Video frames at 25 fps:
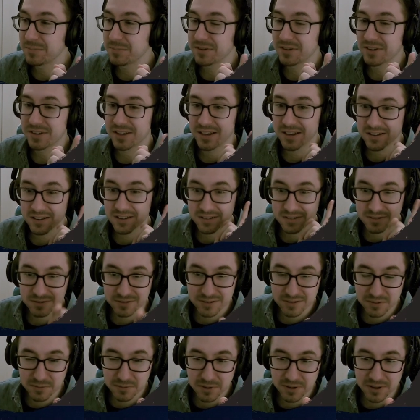deck,
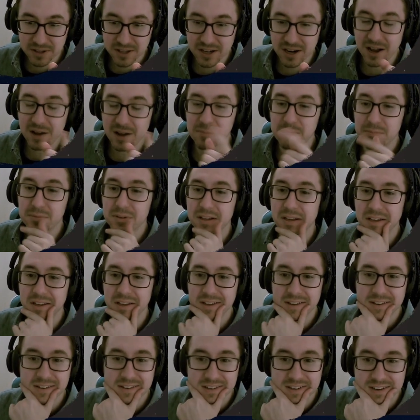the one that I'm
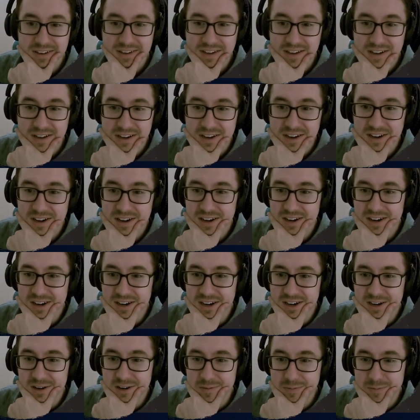playing,
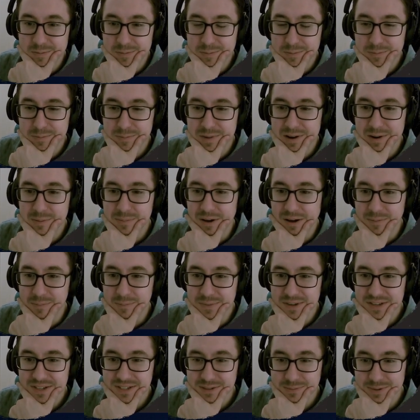made by
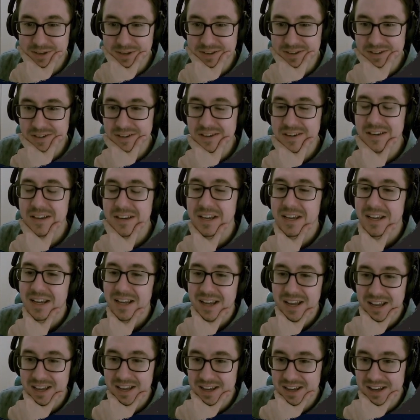Mistman,
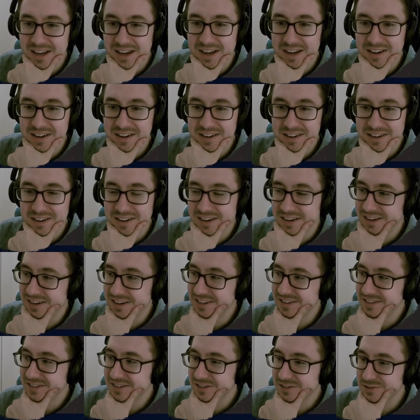and
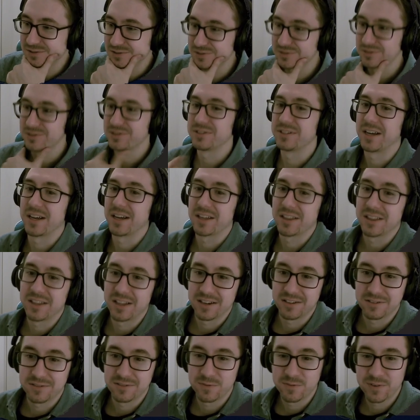it's a control deck that
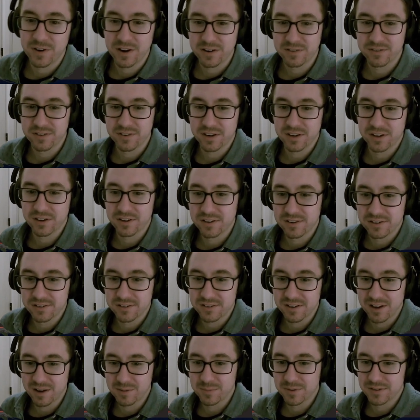is very, very good in
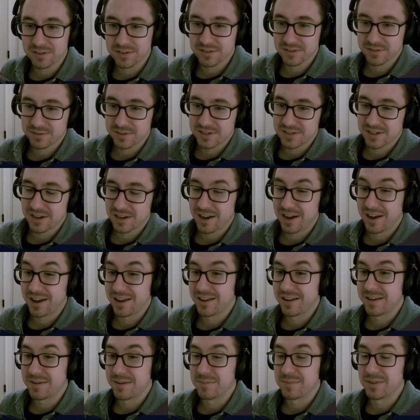Timeless, which I
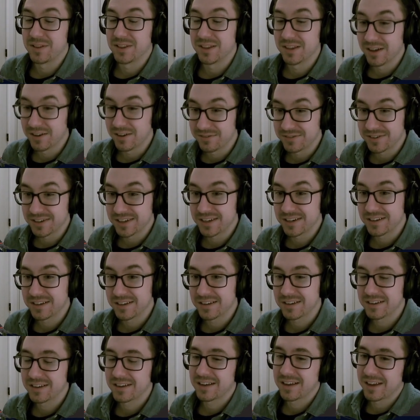am loving.
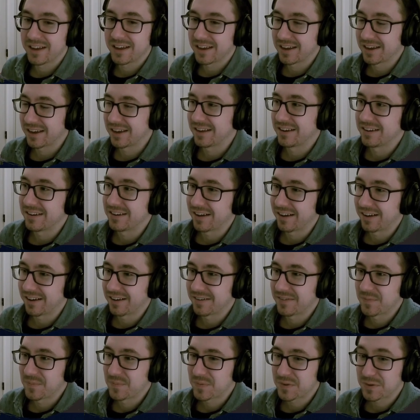And there's
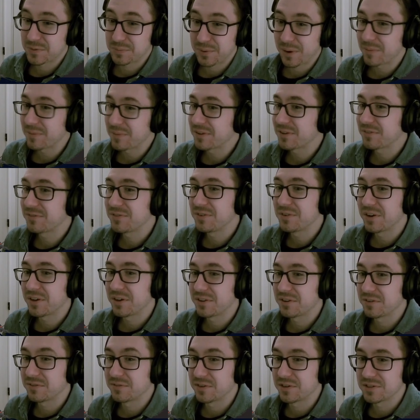probably a few
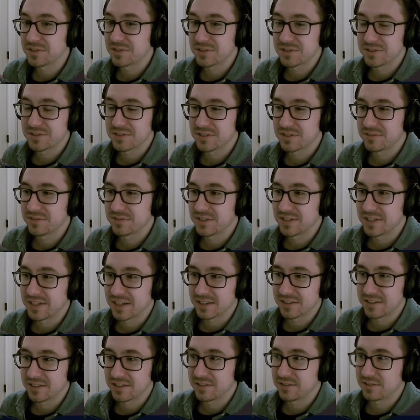other versions of the deck
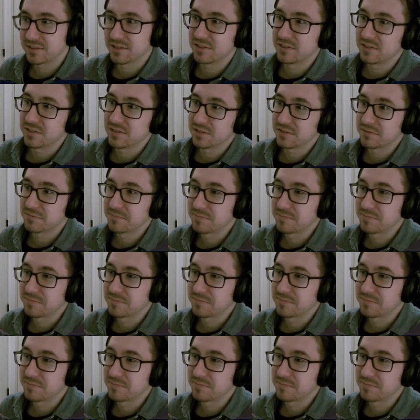that you could do.